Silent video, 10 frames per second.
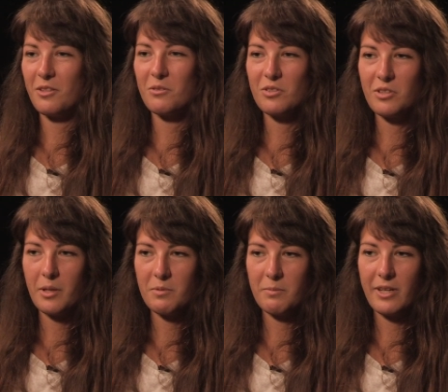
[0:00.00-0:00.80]
you know,
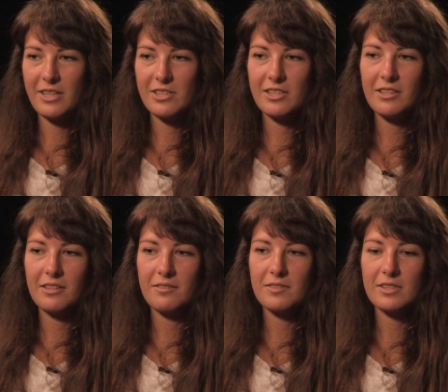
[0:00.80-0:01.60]
drops by. She
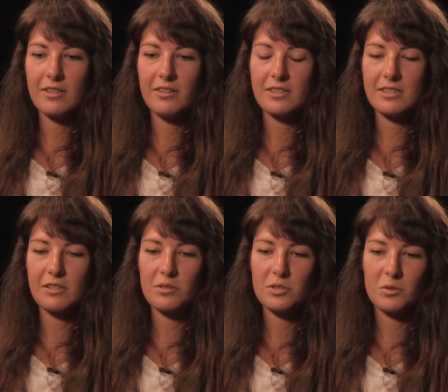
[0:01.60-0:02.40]
lives on the
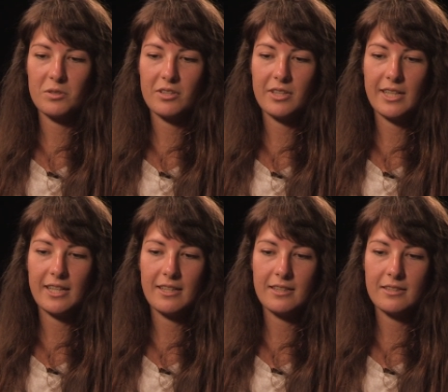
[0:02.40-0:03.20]
South Shore,
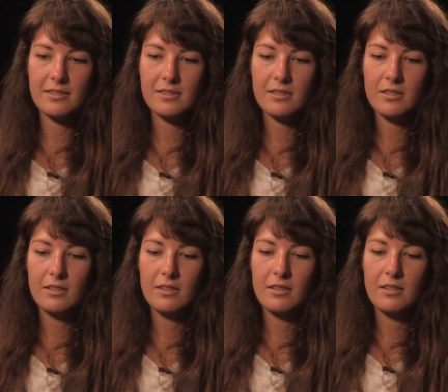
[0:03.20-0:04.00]
and
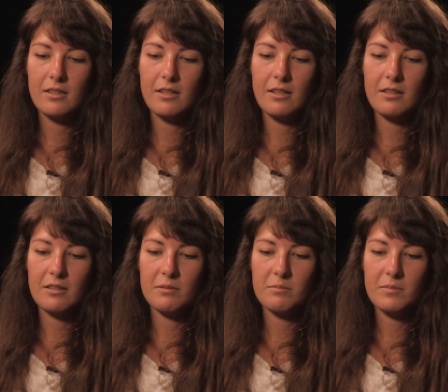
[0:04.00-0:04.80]

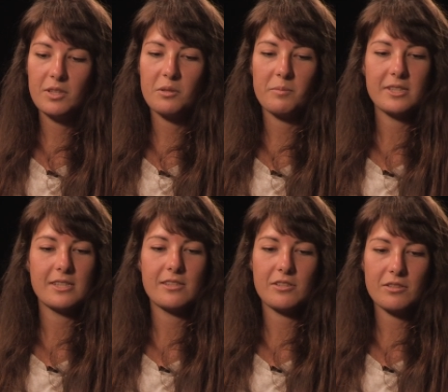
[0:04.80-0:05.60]
um, you know, my
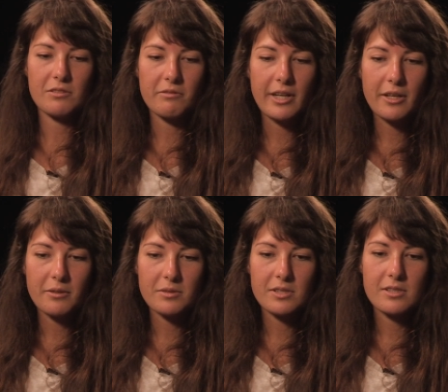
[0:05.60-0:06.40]
sister's
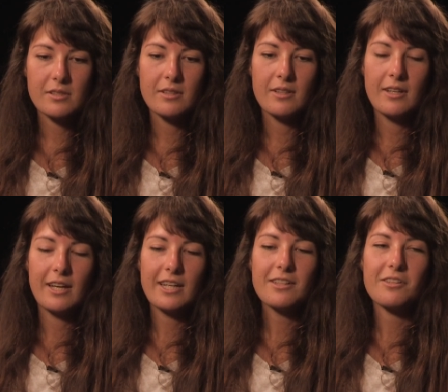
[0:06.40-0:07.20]
around.
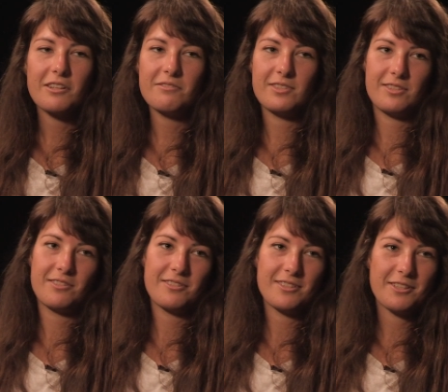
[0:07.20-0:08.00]
I get a lot of
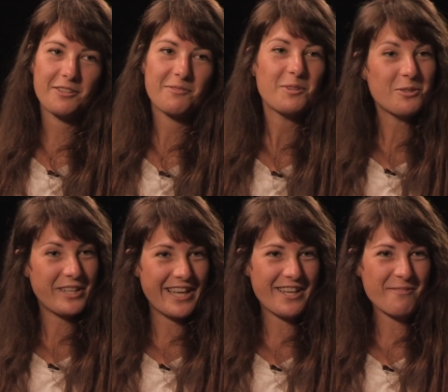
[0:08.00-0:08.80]
visitors. You know,
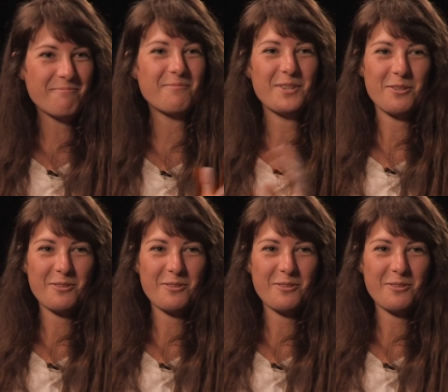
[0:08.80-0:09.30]
you came,